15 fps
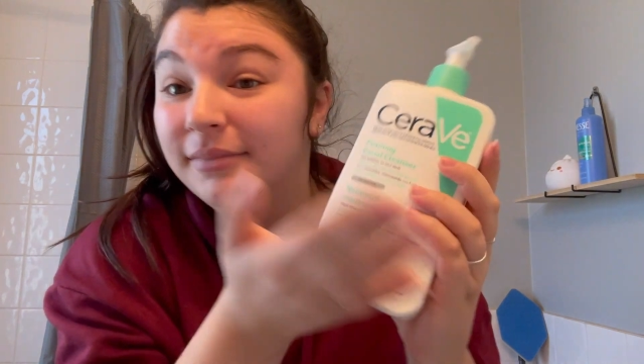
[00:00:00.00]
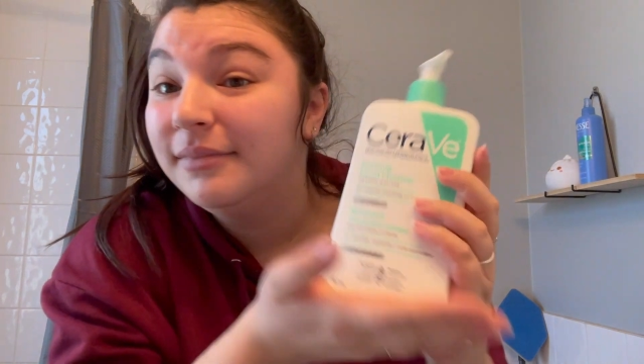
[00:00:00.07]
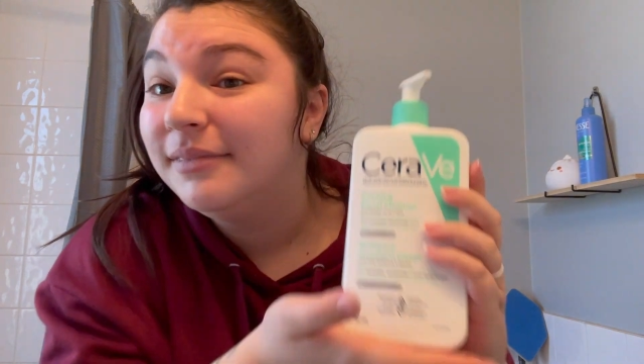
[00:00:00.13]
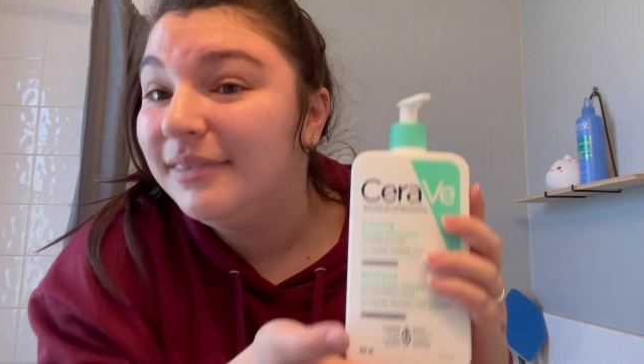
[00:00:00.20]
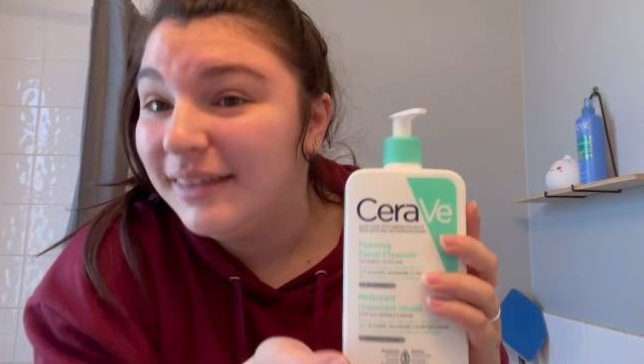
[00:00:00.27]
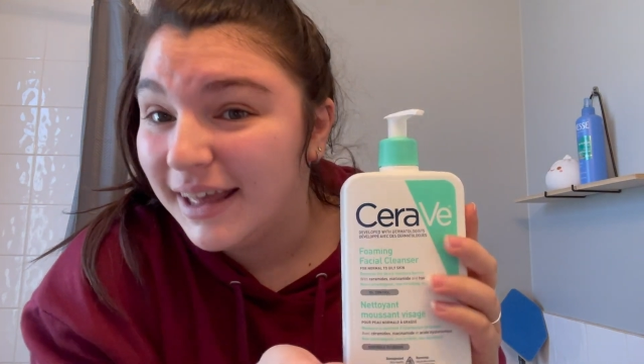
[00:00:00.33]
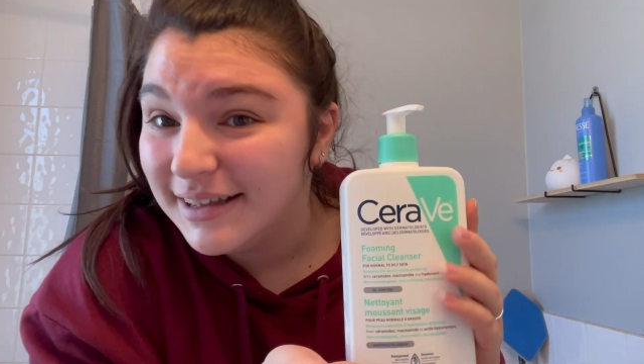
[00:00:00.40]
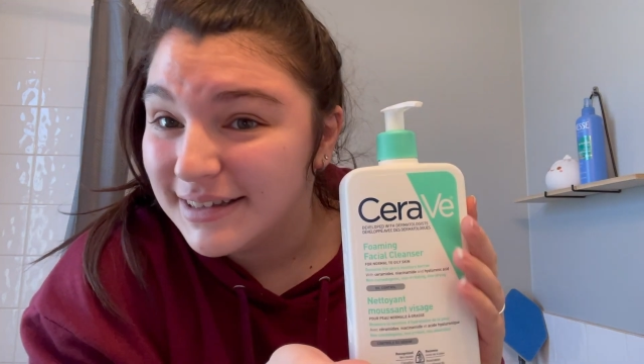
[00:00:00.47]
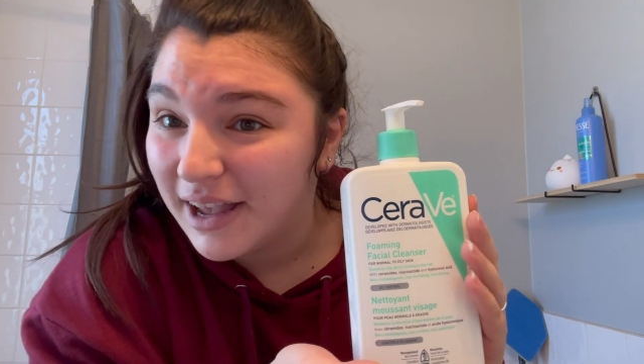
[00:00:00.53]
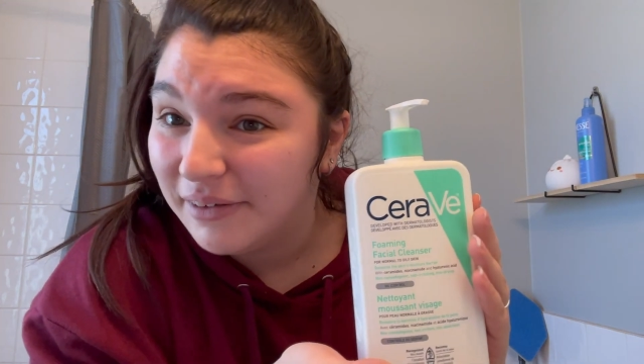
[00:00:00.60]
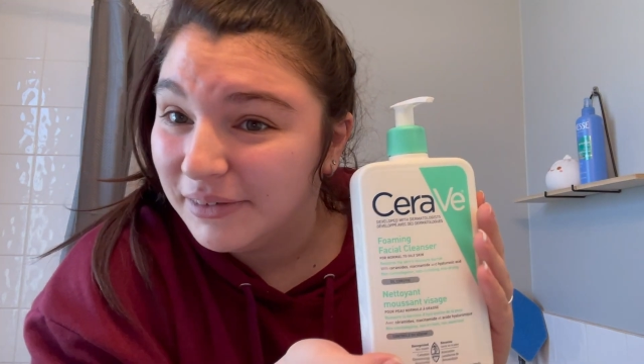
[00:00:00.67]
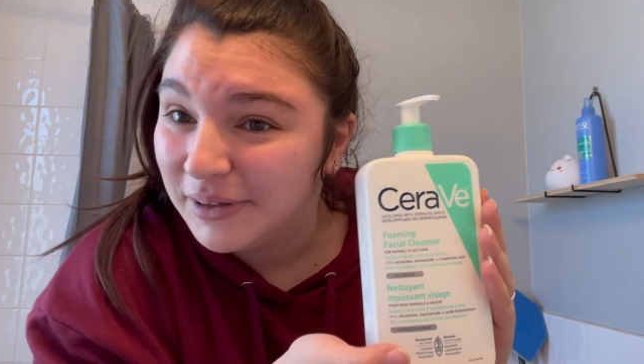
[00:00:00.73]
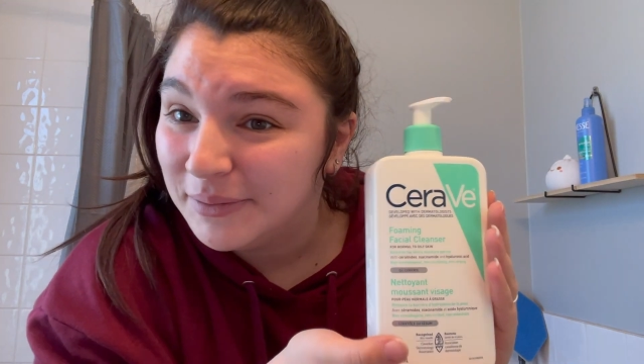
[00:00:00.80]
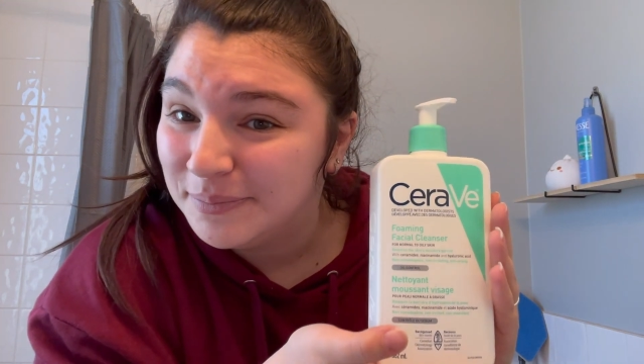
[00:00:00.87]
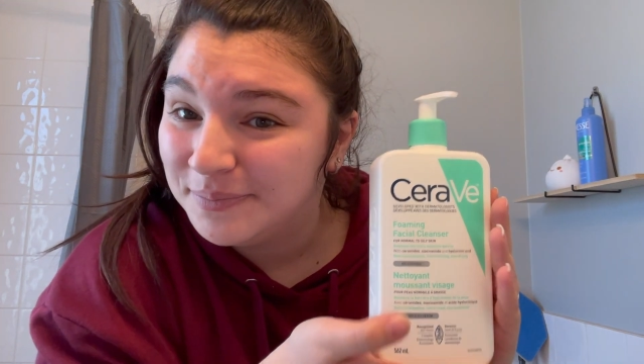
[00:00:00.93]
Thanks,
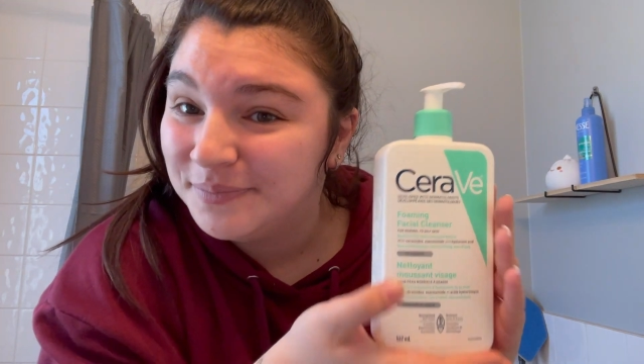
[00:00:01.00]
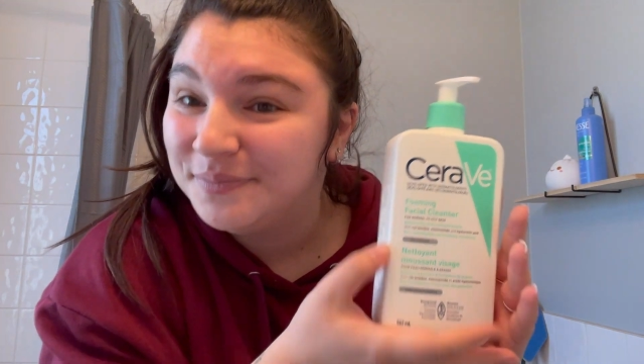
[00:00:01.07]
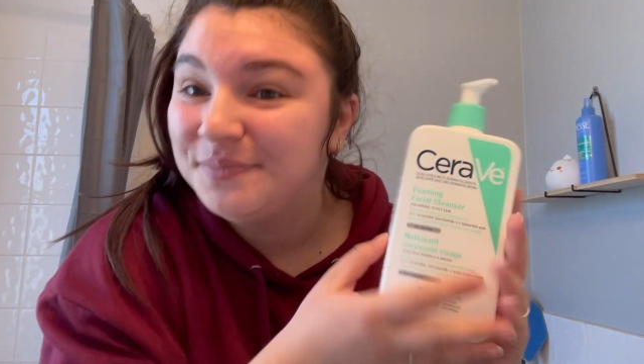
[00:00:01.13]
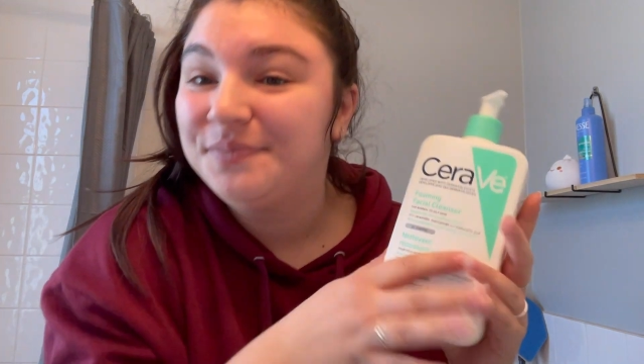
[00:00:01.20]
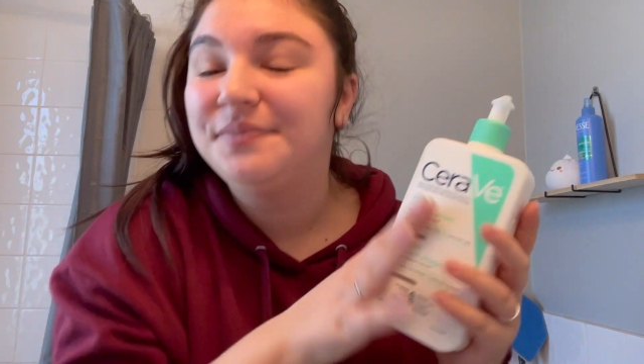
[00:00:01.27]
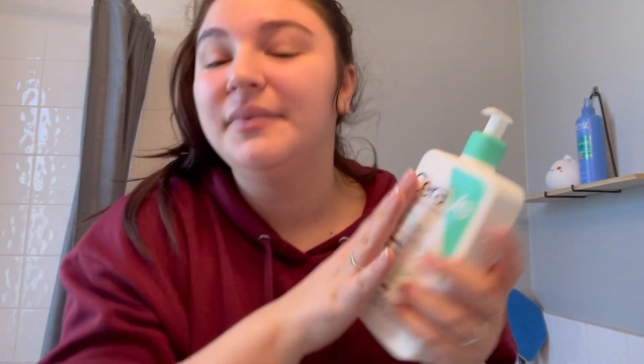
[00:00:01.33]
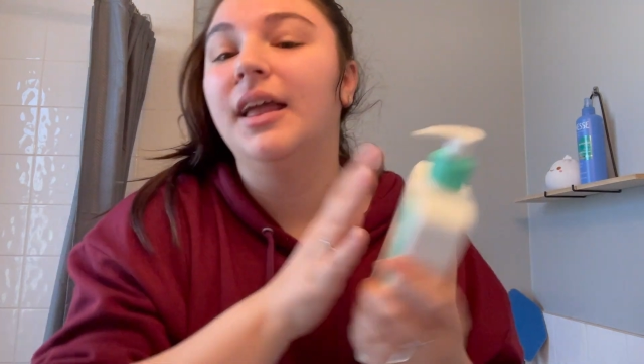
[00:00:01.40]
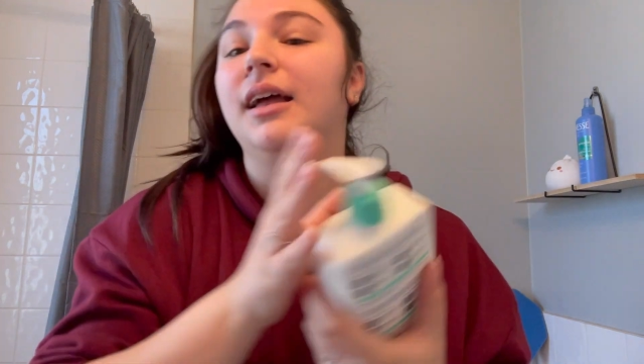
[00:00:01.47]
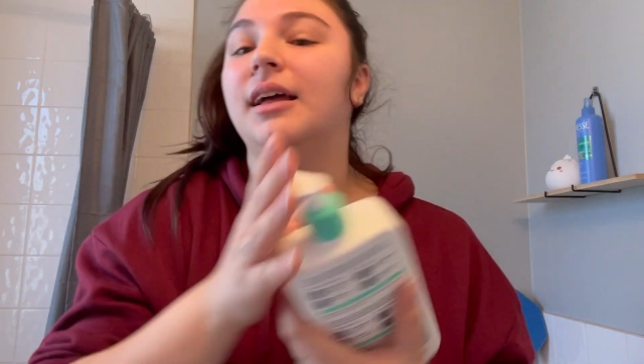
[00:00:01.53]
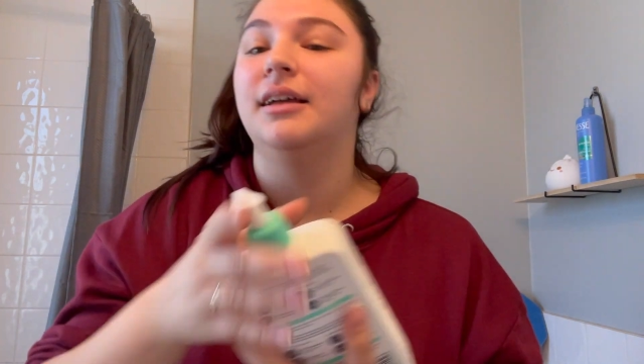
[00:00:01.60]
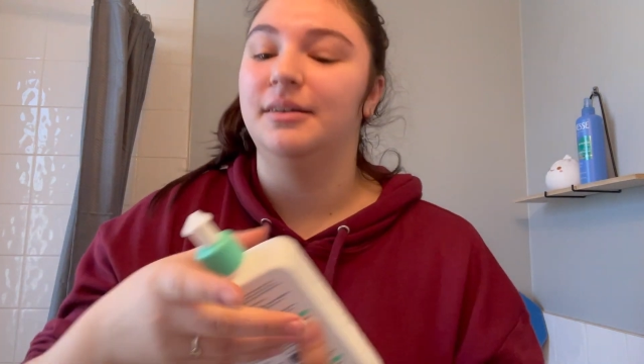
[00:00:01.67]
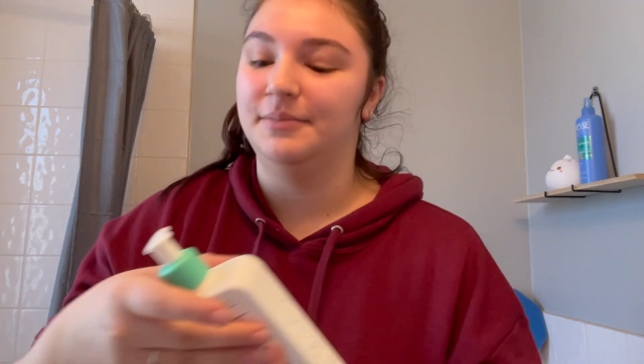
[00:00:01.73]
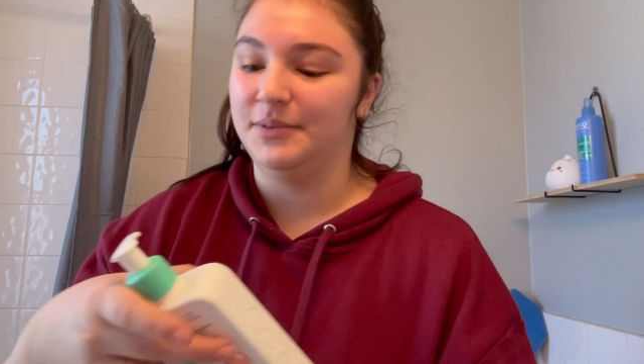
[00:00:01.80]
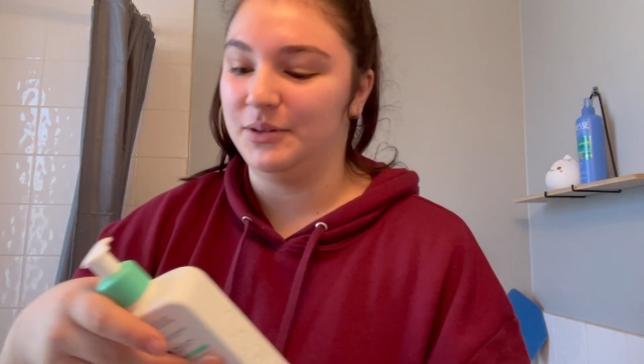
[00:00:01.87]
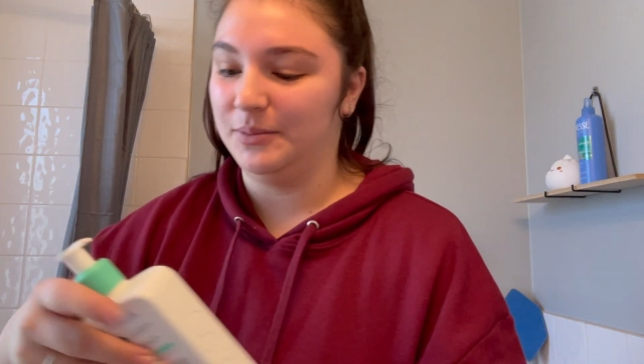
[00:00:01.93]
Hiram. So
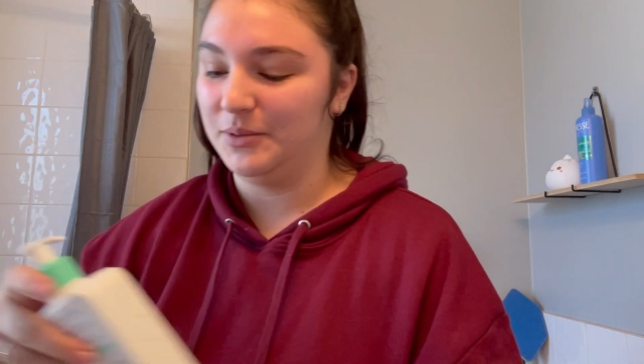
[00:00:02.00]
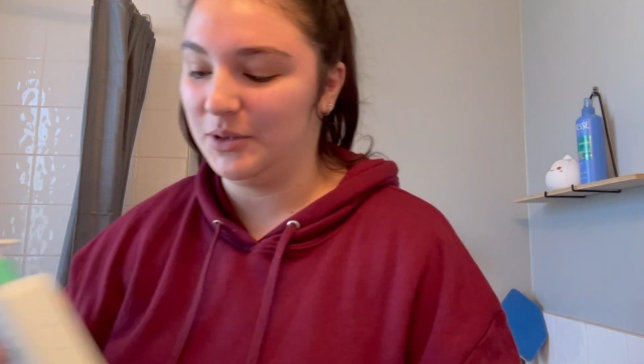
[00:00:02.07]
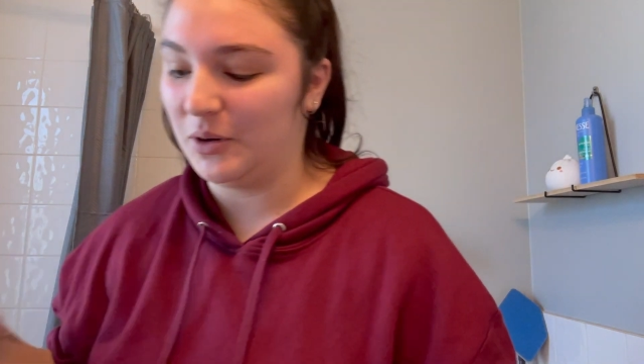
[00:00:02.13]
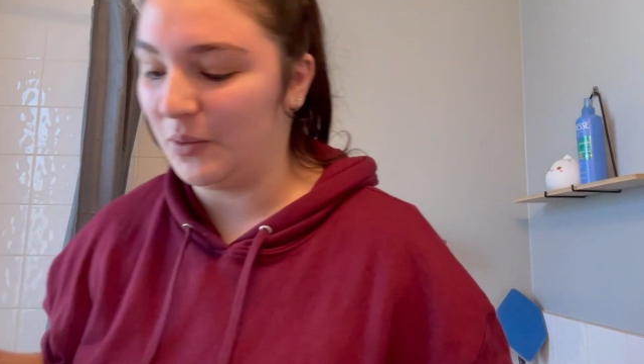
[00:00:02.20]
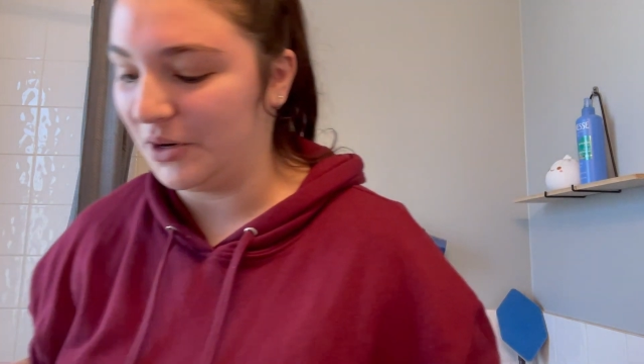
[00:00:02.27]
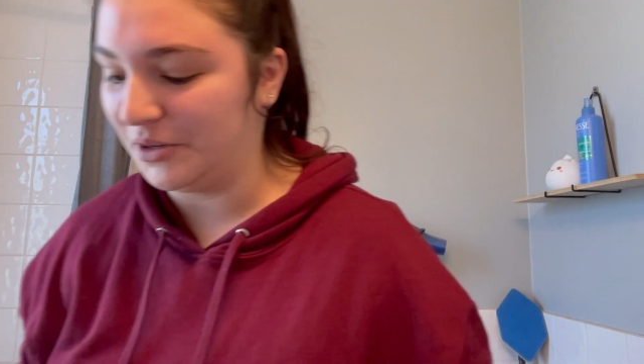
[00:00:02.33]
I'm just gonna wash my